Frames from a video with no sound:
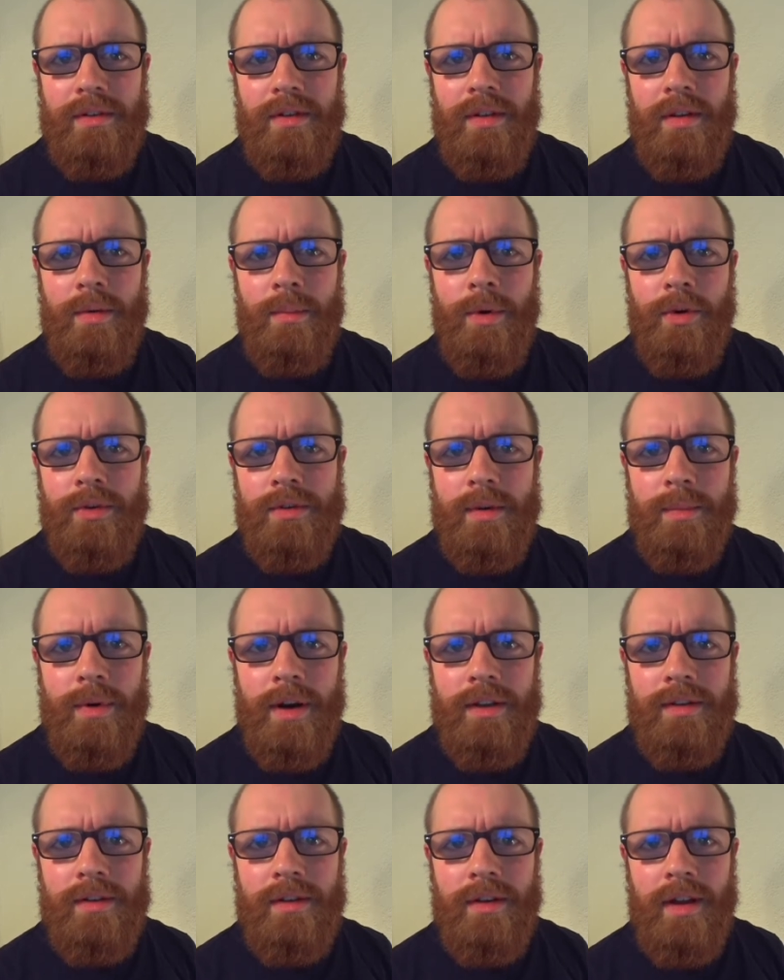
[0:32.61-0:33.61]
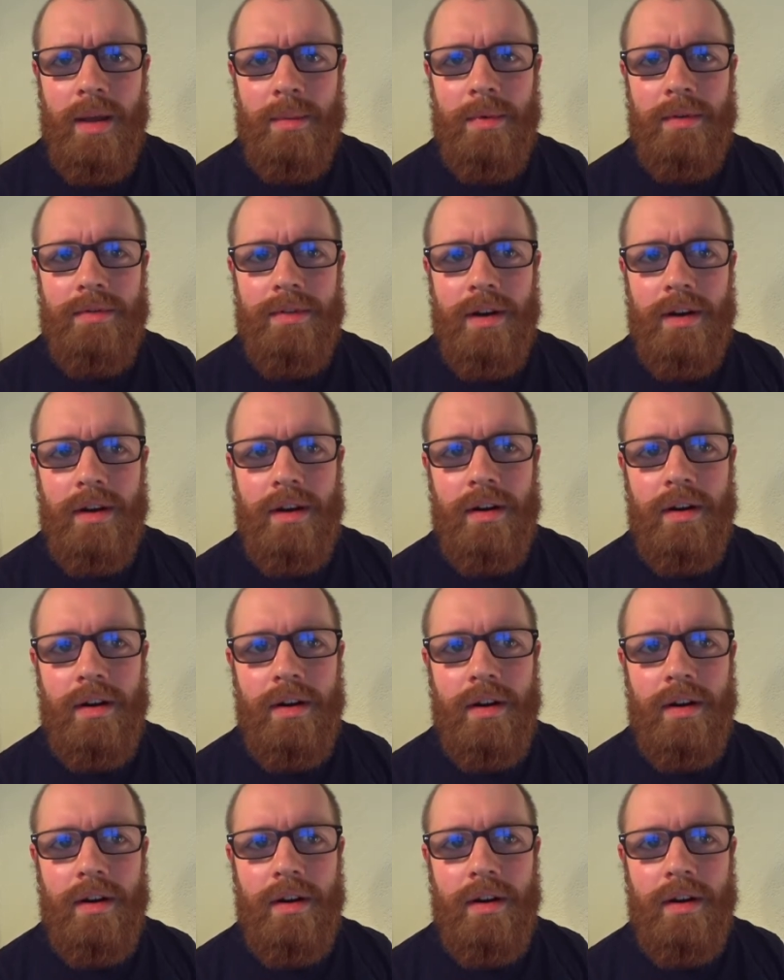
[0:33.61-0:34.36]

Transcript: and the most depressing time of year.